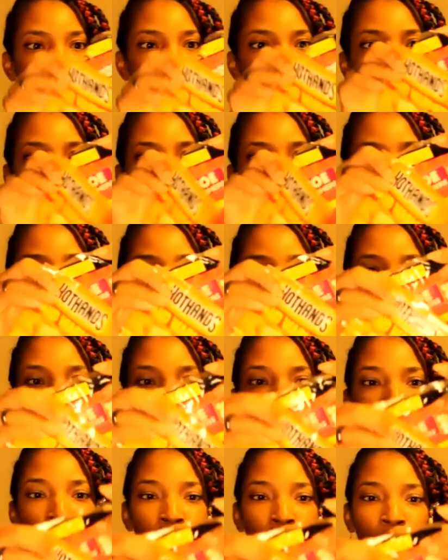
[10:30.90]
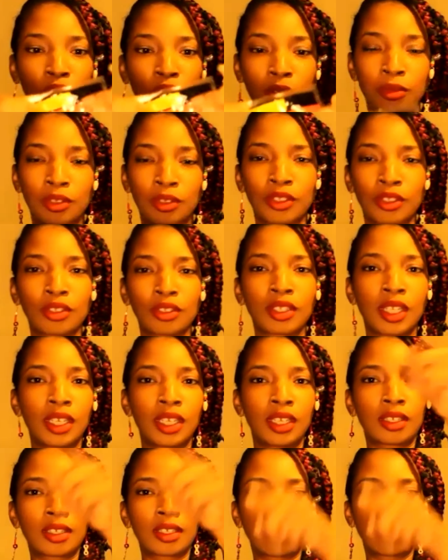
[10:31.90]
and the toe warmers are
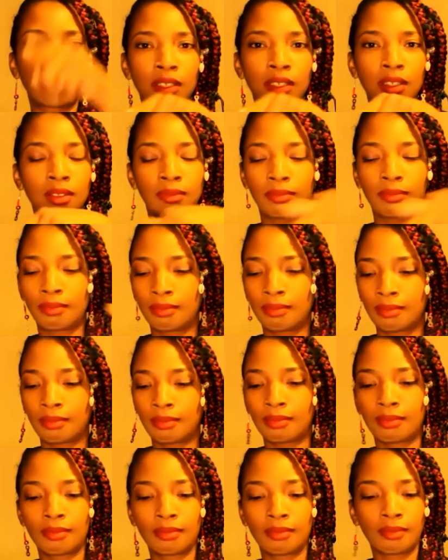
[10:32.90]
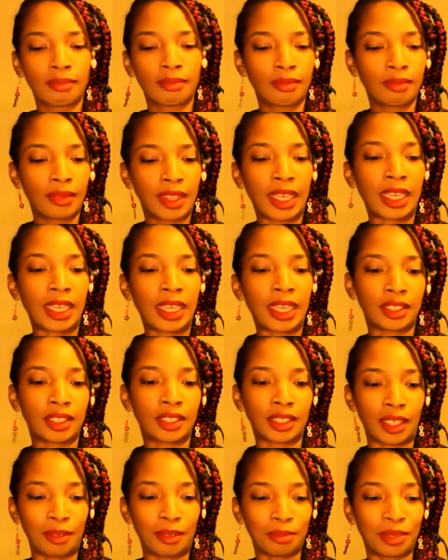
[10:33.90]
like that
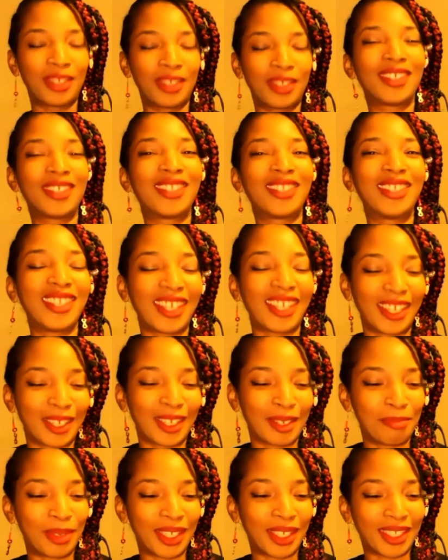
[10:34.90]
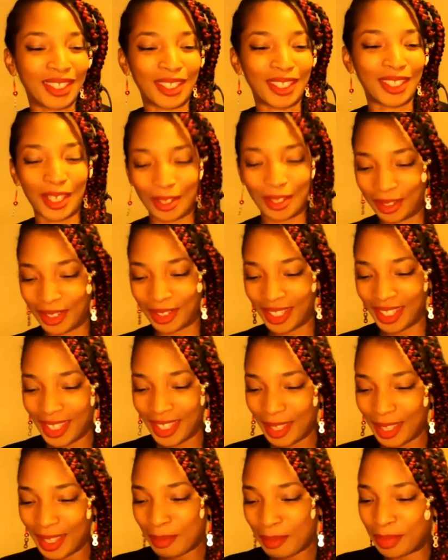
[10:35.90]
shape, like a big toe.
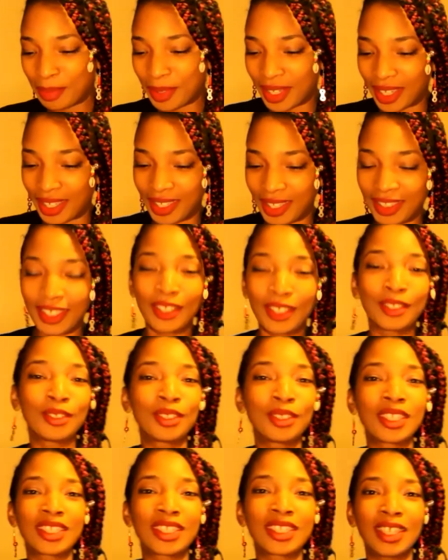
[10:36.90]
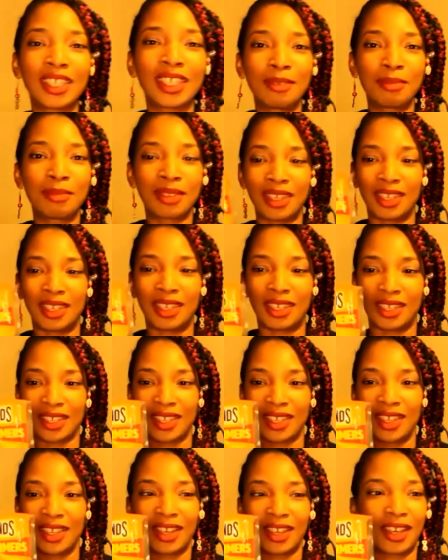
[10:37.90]
But they do the same thing.
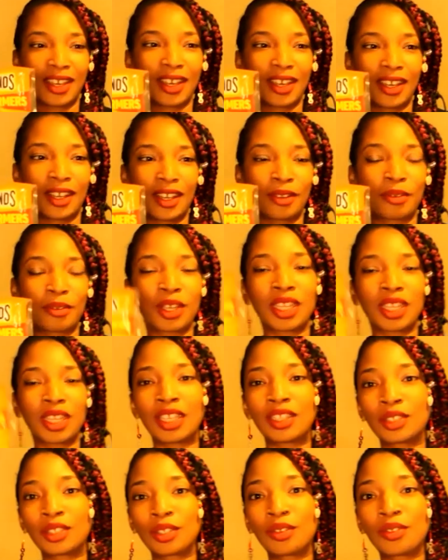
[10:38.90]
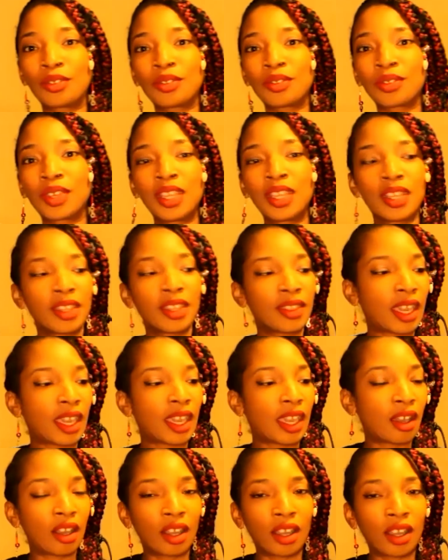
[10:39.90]
What they do,
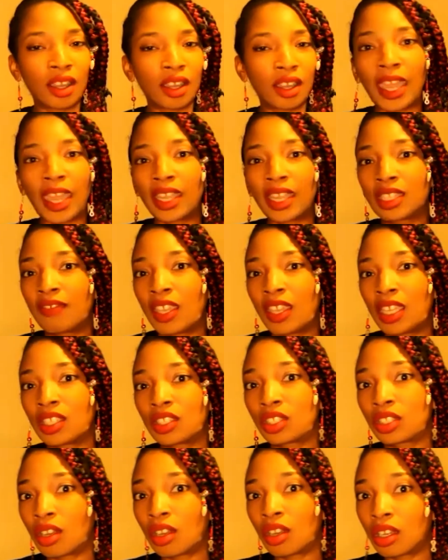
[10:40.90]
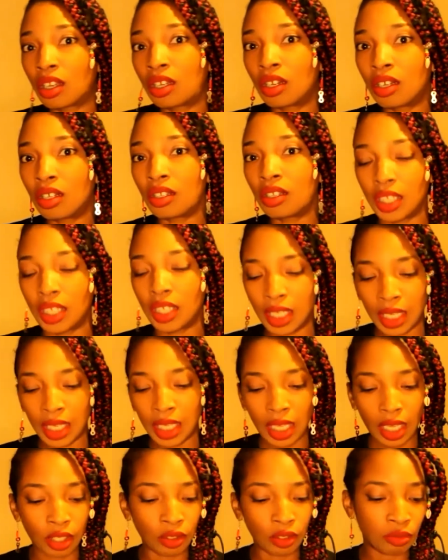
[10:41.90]
they are activated charcoal,
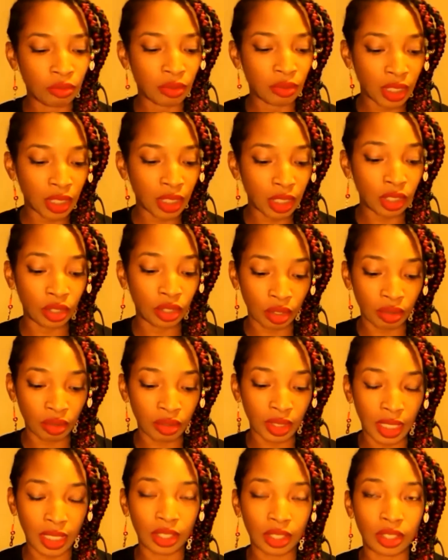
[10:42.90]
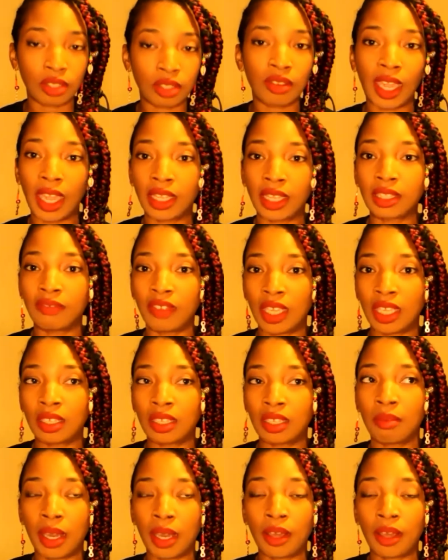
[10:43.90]
and you really do need to activate it
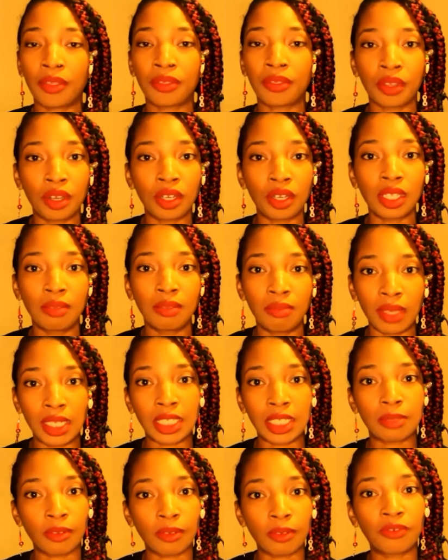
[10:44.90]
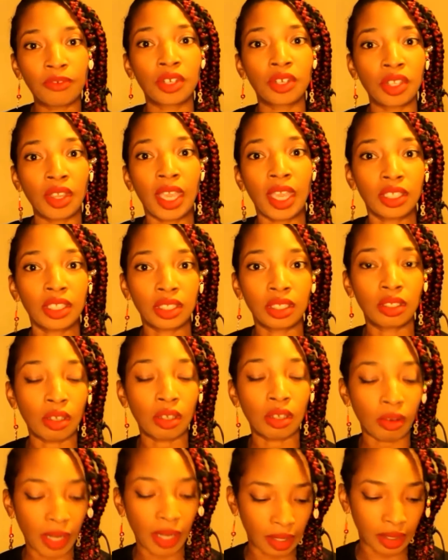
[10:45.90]
about 30 minutes before you actually
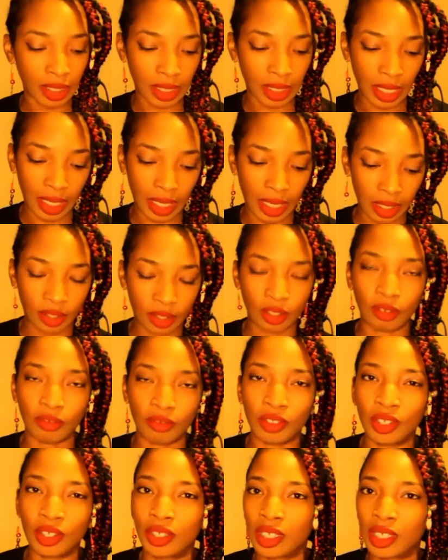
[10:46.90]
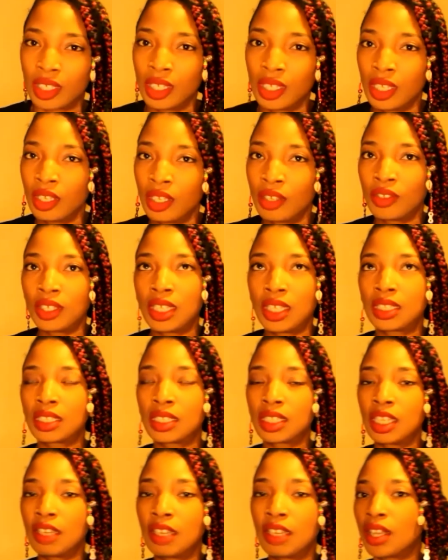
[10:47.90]
go outside. So if you need to
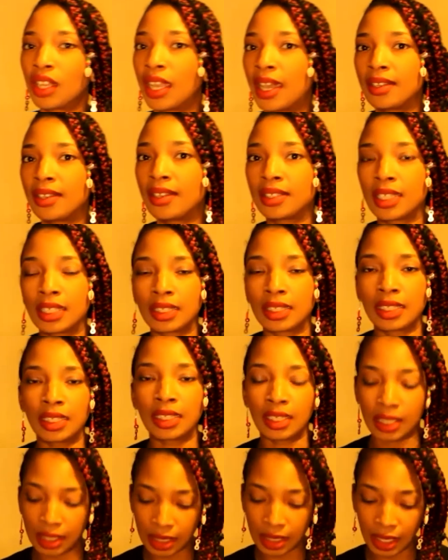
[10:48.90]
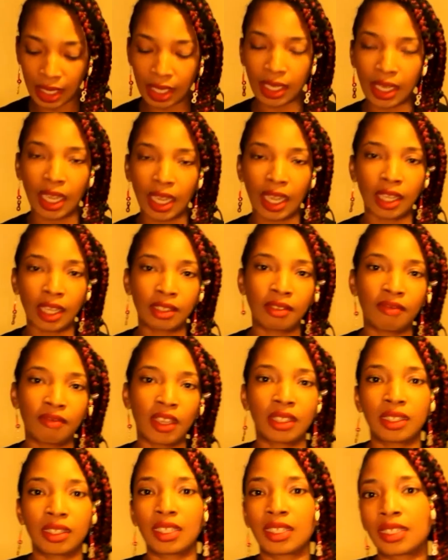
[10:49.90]
leave your house at 10 o'clock,
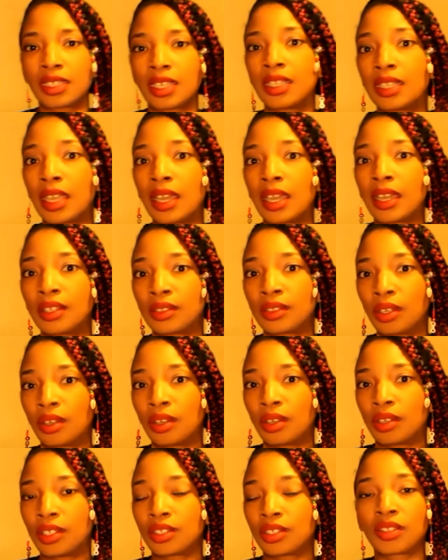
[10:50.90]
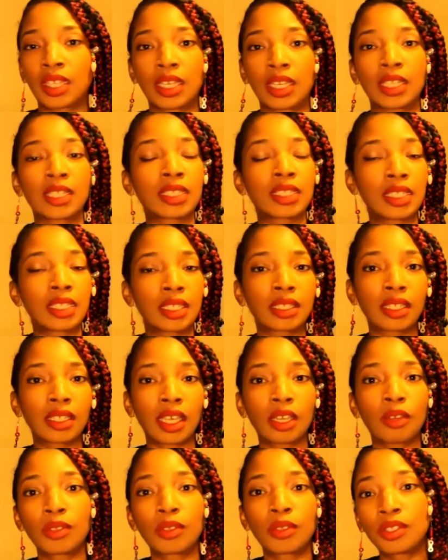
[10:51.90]
activate this at 9:30 so that at 10
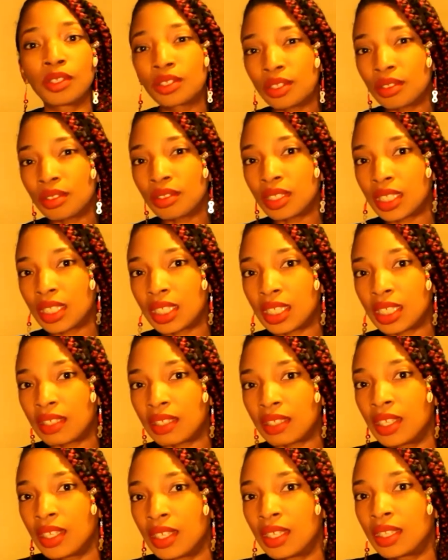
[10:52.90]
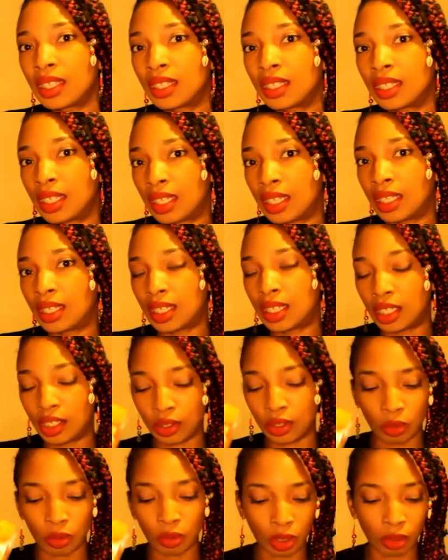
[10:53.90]
o'clock when you do leave, then it is
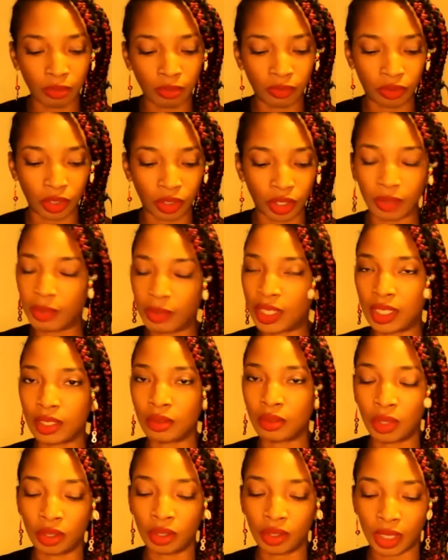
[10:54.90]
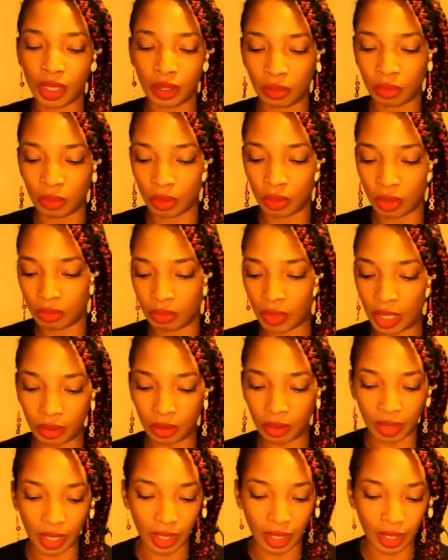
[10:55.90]
warm for you because it won't get warm right
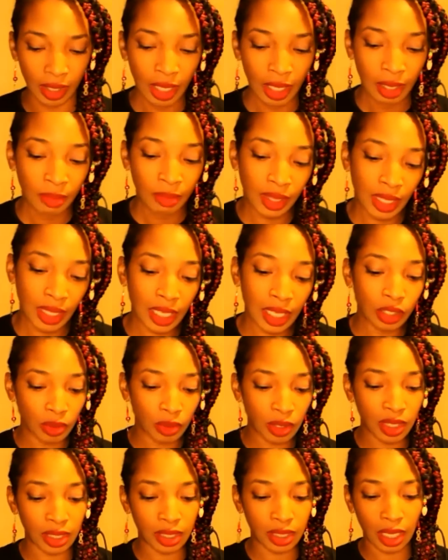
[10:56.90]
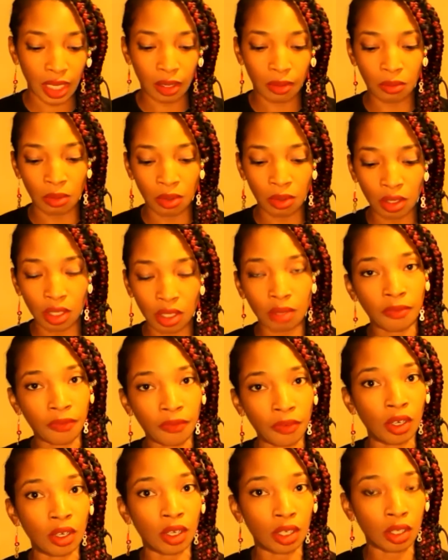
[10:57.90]
away. But these will stay warm
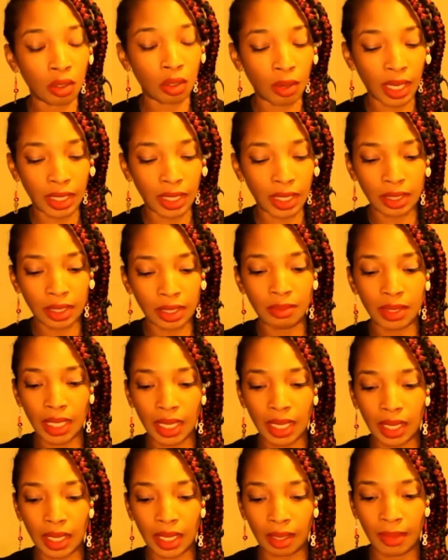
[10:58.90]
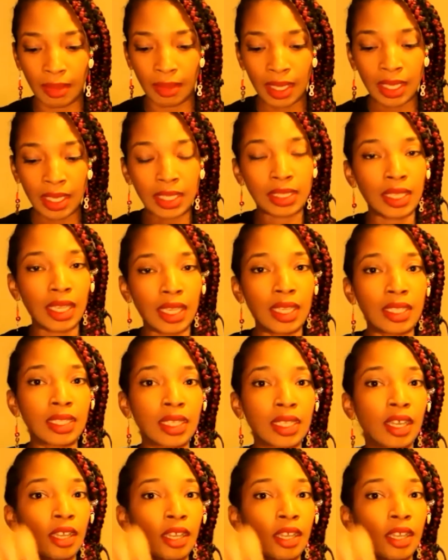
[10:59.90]
for quite some time. It says up